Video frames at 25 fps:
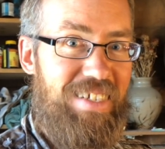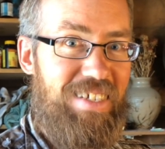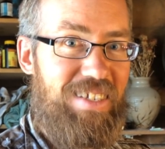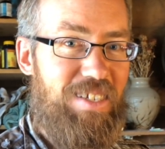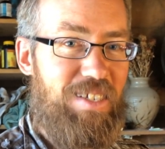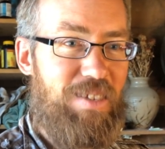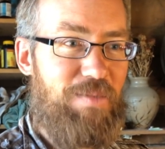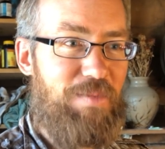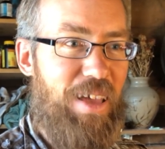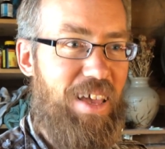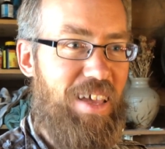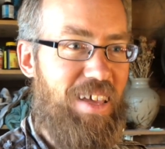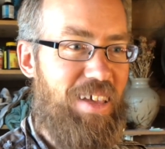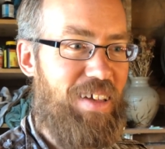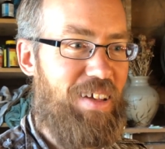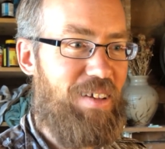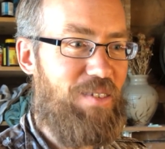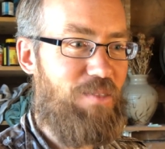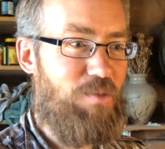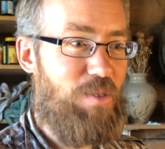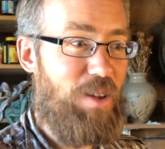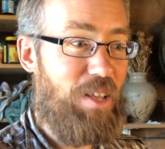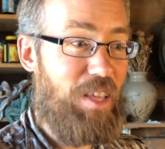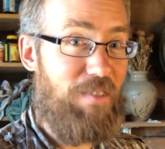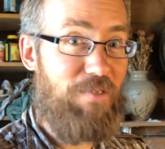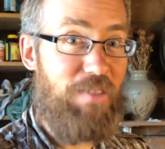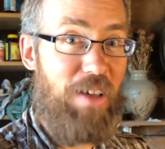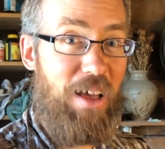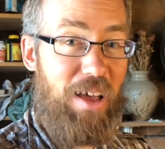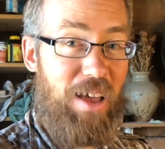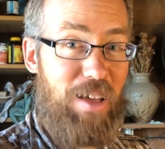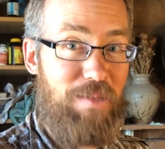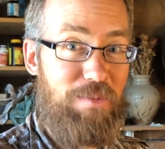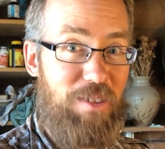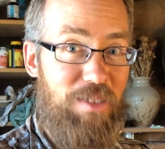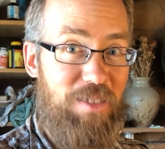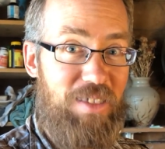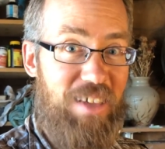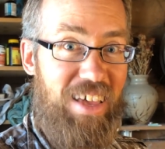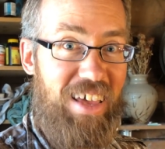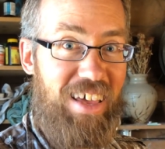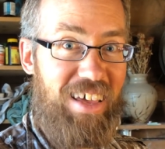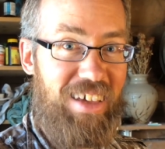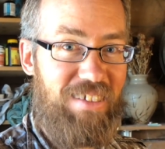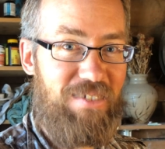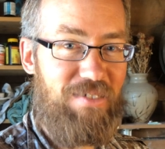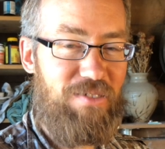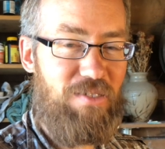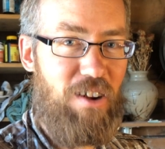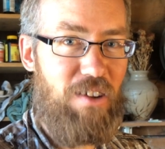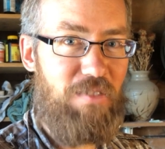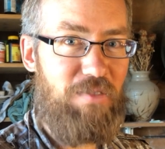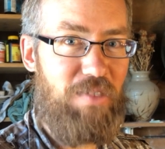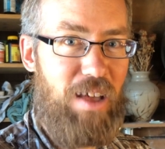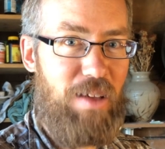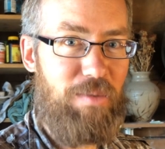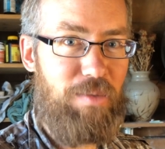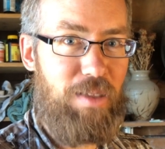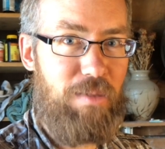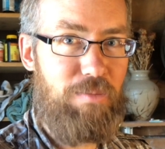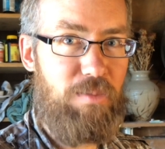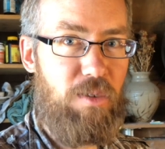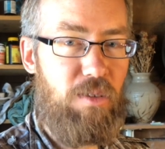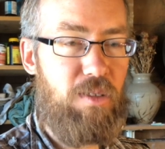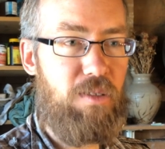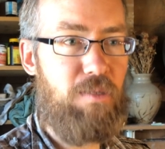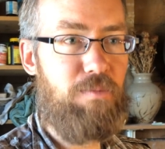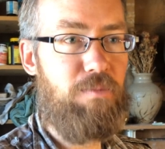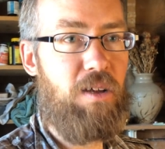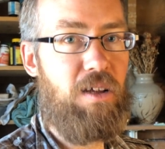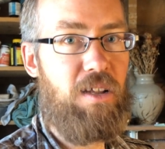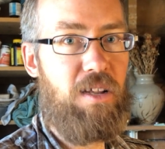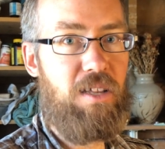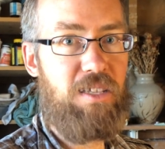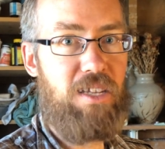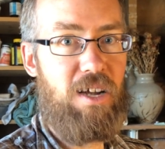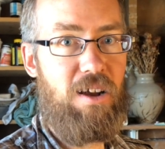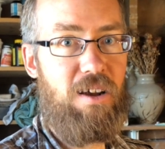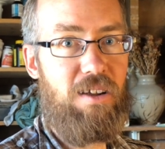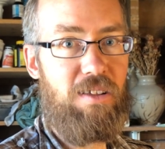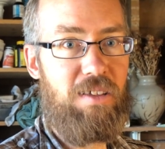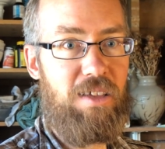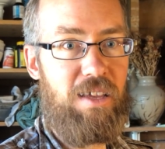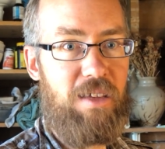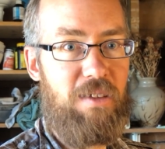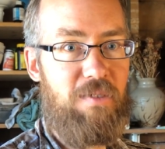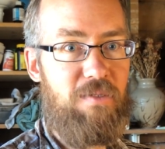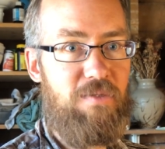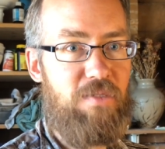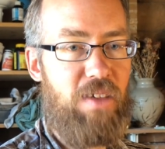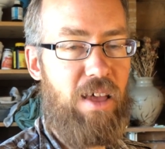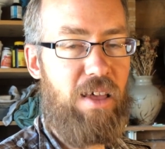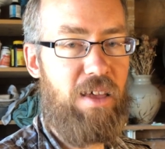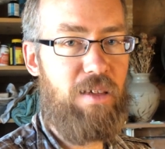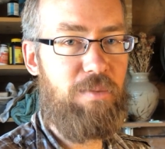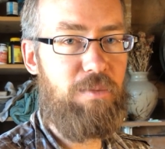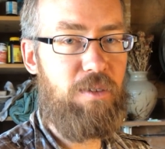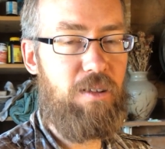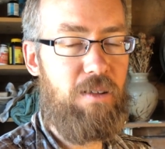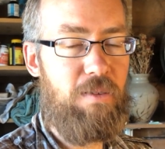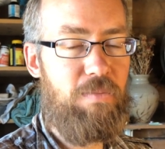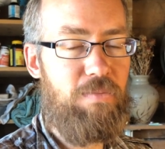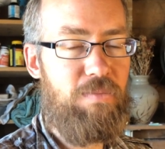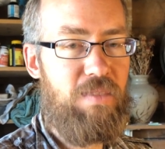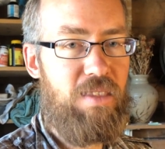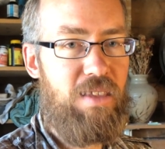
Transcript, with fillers: to make a really valuable thing for our family, both monetarily valuable